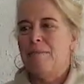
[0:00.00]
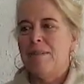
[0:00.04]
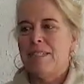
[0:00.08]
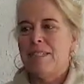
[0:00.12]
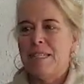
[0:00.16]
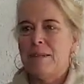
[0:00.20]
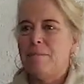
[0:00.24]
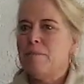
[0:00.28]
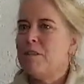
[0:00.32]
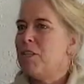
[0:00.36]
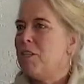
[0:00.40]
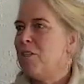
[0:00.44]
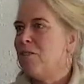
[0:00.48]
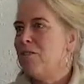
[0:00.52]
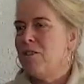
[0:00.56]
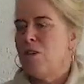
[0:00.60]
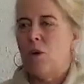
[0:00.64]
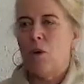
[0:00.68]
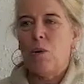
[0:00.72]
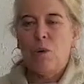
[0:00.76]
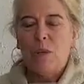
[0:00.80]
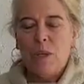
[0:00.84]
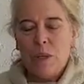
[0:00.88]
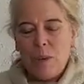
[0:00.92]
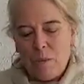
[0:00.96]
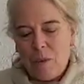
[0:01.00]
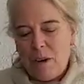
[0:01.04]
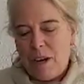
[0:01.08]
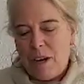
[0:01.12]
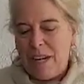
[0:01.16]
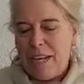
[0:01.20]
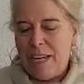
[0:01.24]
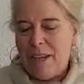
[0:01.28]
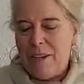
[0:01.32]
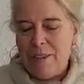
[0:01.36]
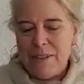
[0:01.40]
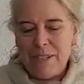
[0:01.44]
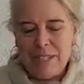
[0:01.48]
Some children only want
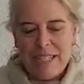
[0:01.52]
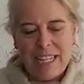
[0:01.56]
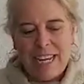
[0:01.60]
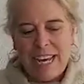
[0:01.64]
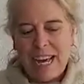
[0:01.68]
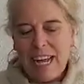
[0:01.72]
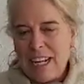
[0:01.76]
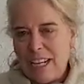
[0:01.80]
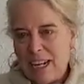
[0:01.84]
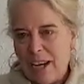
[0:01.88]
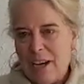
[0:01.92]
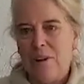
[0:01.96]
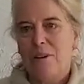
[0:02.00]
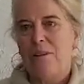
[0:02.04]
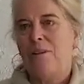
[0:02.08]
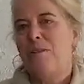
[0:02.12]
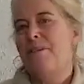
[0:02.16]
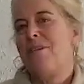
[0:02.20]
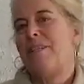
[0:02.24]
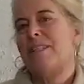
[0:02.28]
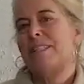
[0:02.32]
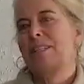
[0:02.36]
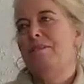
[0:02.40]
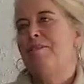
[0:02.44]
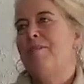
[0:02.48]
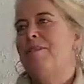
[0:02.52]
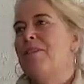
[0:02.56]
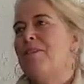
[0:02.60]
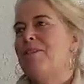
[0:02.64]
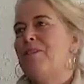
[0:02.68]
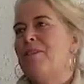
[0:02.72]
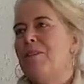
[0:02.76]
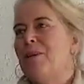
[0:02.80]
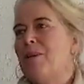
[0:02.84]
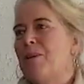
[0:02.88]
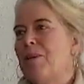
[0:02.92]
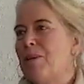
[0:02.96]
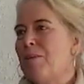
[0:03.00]
to use yellow. Some
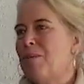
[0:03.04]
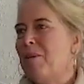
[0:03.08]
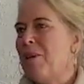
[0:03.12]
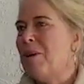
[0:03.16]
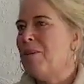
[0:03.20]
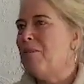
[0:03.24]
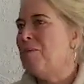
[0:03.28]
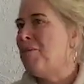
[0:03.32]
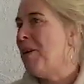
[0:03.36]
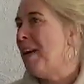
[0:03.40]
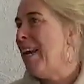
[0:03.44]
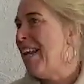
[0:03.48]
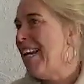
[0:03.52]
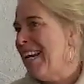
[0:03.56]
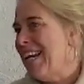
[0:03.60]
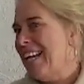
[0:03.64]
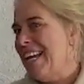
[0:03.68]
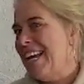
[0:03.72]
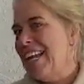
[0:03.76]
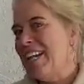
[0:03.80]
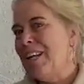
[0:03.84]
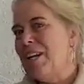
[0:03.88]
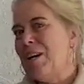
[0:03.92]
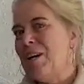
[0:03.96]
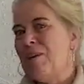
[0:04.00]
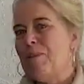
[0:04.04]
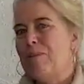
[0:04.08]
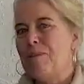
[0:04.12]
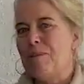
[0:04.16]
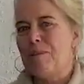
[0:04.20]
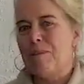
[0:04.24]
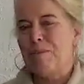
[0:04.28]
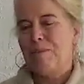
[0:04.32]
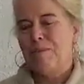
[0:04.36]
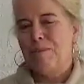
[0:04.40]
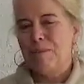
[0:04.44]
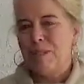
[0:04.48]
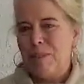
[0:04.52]
children only want red and yellow,
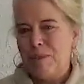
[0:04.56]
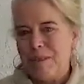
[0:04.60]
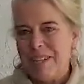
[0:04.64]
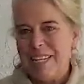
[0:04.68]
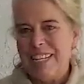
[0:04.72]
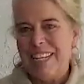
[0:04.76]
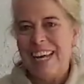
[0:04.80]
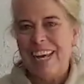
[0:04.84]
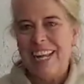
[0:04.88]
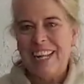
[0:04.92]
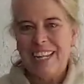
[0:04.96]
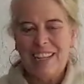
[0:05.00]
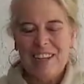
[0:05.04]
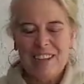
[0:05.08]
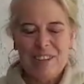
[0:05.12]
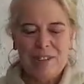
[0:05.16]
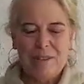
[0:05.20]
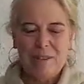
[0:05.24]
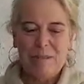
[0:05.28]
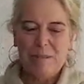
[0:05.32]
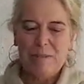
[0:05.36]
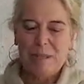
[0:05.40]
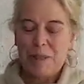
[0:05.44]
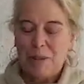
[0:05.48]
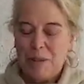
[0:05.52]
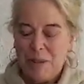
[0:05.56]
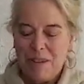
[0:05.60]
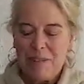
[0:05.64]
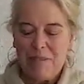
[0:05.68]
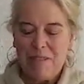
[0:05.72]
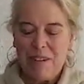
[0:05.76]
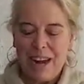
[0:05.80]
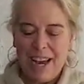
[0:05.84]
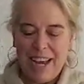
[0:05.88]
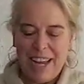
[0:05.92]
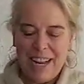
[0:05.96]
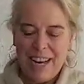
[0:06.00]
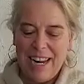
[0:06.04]
or blue and yellow, or blue and
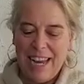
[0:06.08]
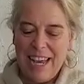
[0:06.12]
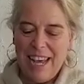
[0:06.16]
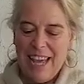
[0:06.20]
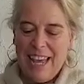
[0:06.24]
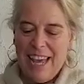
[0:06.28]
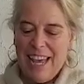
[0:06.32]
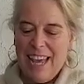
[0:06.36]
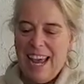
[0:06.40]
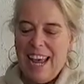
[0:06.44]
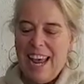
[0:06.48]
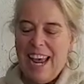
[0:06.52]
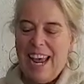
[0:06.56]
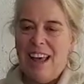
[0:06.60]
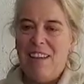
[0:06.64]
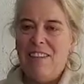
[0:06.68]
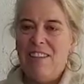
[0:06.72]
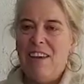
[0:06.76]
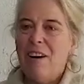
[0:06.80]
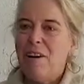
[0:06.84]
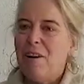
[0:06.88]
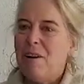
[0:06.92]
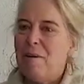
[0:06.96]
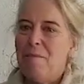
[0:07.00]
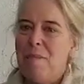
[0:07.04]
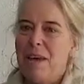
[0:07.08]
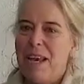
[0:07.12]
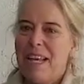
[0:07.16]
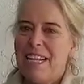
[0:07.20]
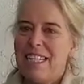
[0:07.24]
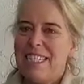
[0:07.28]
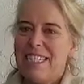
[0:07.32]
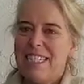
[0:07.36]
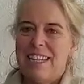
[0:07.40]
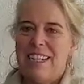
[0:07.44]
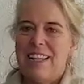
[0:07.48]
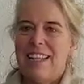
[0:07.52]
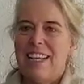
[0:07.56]
red. And they're
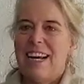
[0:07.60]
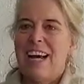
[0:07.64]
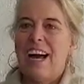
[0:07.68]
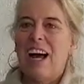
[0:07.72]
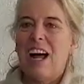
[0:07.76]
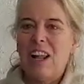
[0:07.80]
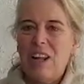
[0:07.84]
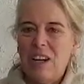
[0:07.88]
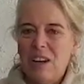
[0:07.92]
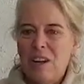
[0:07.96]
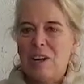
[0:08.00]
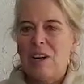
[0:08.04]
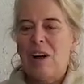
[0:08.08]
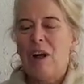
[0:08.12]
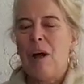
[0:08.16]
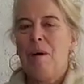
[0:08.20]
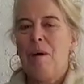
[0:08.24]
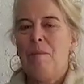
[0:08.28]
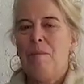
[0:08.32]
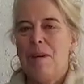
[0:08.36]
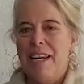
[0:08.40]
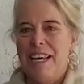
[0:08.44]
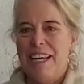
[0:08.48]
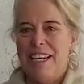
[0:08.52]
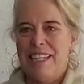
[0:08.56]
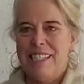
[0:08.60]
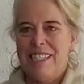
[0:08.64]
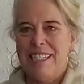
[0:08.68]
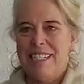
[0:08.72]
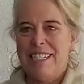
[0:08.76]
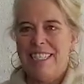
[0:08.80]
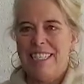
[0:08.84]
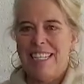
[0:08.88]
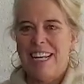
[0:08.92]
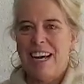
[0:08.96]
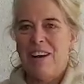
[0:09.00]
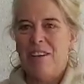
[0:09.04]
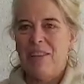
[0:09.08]
amazed at the color
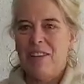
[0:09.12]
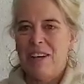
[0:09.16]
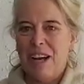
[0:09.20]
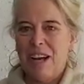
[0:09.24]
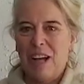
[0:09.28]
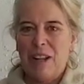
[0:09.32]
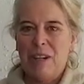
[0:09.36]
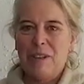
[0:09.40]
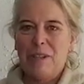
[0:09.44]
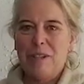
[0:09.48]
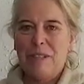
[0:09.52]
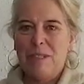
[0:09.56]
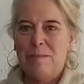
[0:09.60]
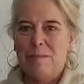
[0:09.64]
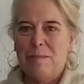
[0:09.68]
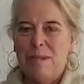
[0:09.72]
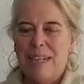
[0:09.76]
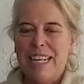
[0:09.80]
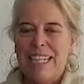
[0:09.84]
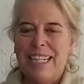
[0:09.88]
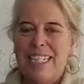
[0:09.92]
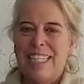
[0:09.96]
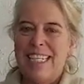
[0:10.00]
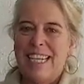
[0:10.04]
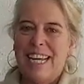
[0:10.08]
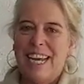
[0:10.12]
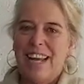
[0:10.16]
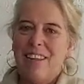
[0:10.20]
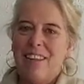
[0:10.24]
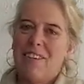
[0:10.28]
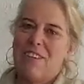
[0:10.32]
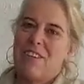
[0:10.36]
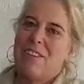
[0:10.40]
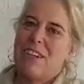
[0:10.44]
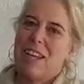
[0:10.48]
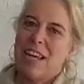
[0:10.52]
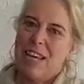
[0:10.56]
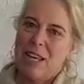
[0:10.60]
combinations, how the colors blend
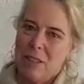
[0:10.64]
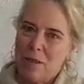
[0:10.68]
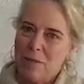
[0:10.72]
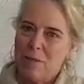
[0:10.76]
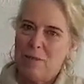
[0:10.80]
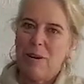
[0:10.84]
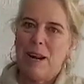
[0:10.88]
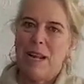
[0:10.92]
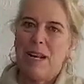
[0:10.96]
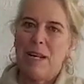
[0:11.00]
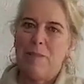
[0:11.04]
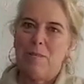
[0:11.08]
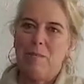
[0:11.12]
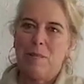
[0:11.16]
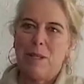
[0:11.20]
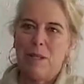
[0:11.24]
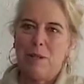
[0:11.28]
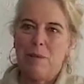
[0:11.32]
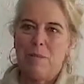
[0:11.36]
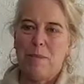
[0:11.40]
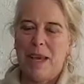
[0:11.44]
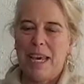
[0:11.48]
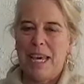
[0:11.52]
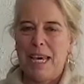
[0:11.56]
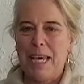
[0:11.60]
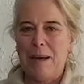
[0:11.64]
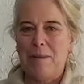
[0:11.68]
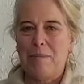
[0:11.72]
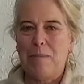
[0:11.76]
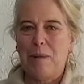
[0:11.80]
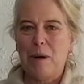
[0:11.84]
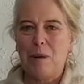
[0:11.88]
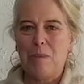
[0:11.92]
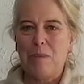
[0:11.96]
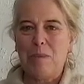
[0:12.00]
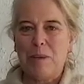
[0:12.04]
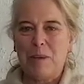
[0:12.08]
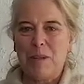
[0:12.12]
together, like the red and blue making
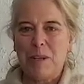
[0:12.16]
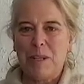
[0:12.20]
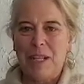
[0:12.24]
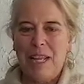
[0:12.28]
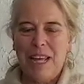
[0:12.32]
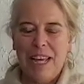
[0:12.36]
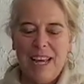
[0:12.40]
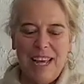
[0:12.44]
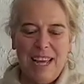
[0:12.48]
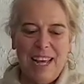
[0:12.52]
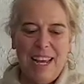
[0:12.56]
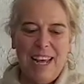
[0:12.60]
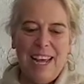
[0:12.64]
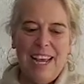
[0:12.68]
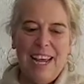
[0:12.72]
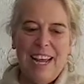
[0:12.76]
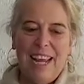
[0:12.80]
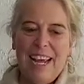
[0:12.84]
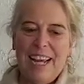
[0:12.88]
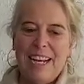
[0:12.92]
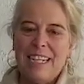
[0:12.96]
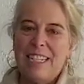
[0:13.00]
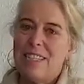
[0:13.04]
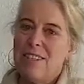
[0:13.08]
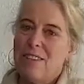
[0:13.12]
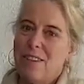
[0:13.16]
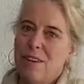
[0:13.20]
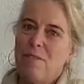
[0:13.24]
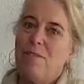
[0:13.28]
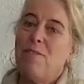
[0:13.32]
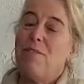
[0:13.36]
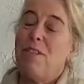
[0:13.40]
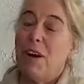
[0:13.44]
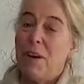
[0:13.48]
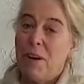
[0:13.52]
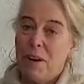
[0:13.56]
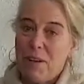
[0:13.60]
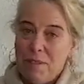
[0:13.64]
purple. It's a
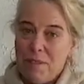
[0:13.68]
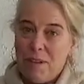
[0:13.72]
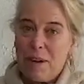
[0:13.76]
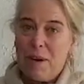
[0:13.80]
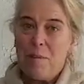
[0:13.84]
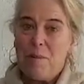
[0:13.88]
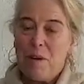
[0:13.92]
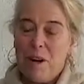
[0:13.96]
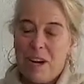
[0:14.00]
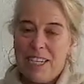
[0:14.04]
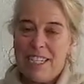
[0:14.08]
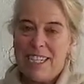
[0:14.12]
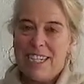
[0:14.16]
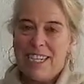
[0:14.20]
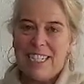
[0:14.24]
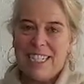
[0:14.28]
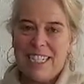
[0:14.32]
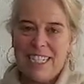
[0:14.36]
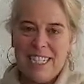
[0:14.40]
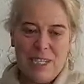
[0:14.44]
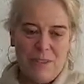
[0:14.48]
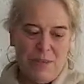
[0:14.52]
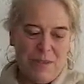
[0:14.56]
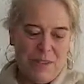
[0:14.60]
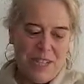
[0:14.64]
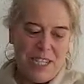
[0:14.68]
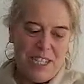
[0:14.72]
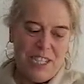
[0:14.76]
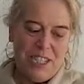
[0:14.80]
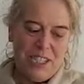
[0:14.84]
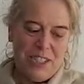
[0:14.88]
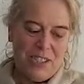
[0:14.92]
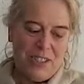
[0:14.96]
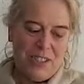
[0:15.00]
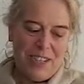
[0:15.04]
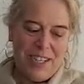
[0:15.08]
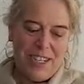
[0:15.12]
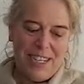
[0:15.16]
very fun project to do with
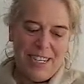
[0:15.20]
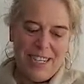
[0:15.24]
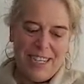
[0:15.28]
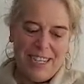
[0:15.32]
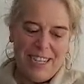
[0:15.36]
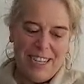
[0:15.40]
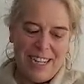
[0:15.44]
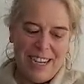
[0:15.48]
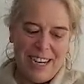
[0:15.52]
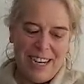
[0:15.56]
children.